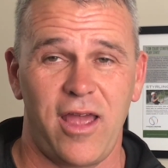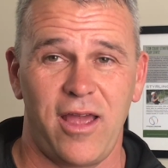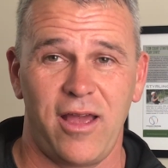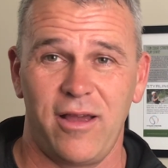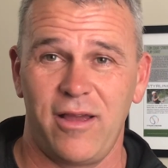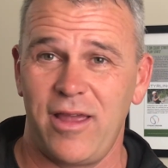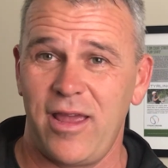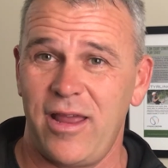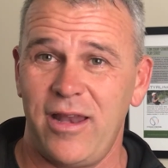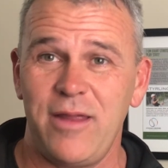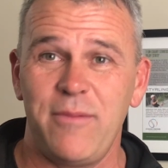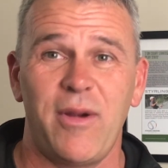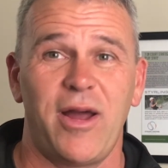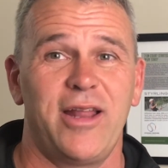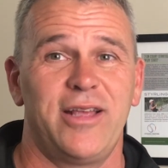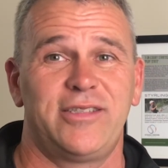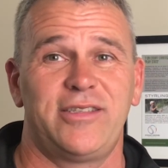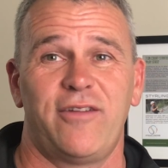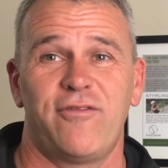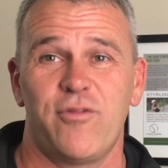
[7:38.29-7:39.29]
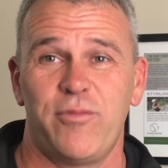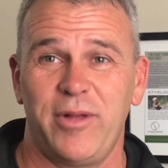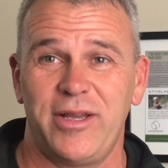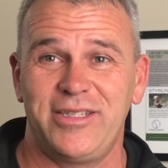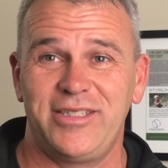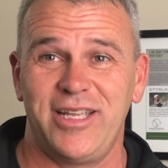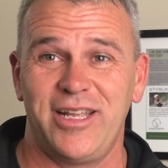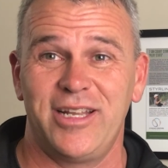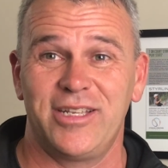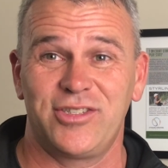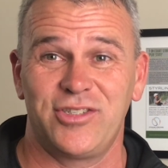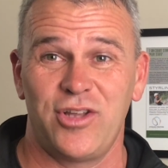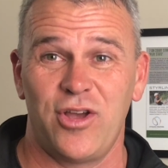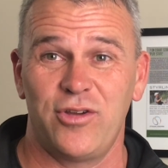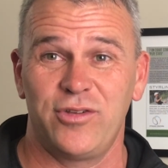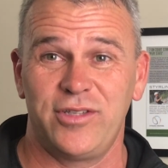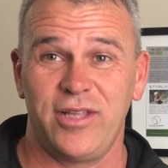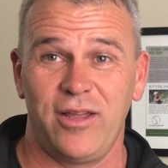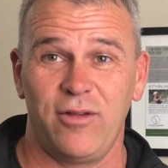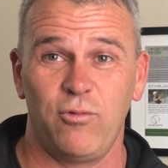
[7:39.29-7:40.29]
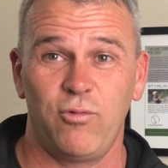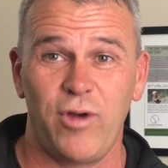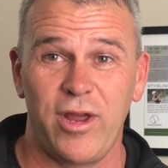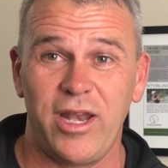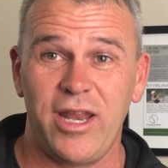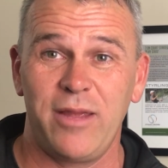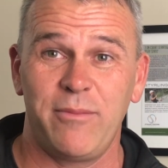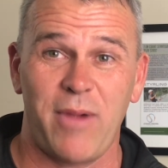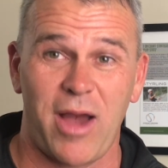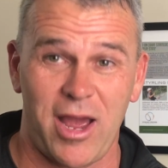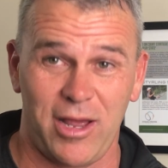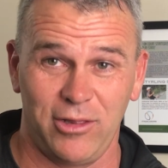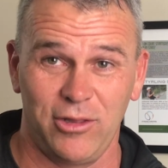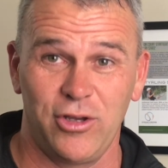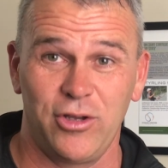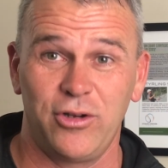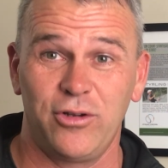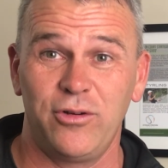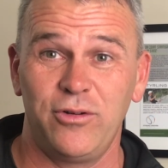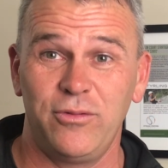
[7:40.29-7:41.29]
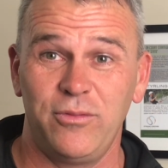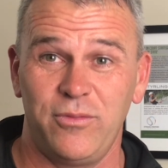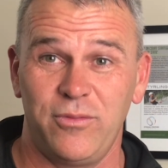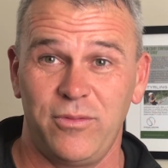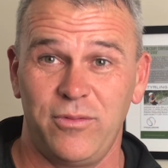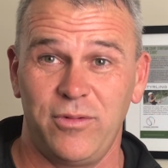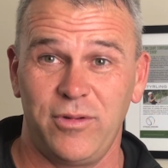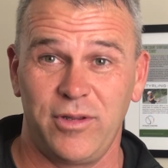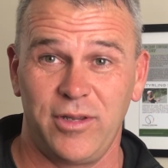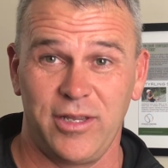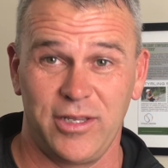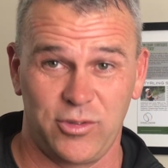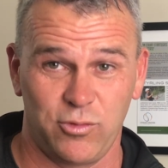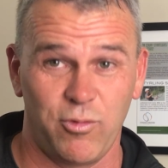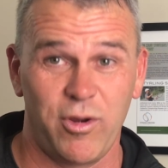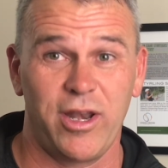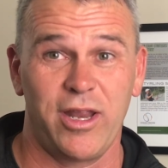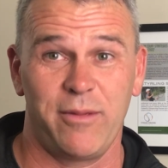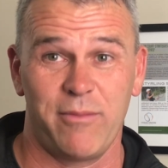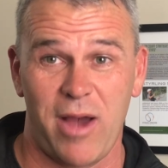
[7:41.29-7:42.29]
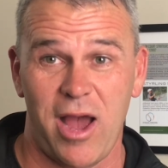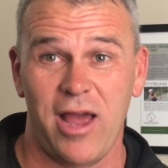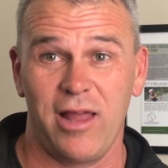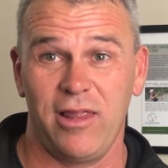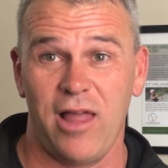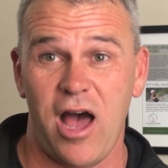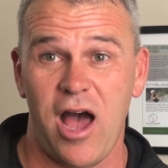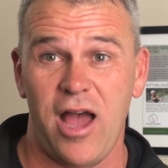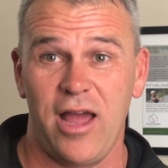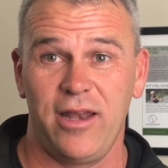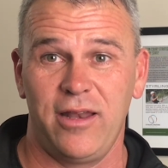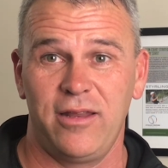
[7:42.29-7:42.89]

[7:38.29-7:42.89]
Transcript: anybody who's ever played tennis knows that winning by a little is winning by a lot.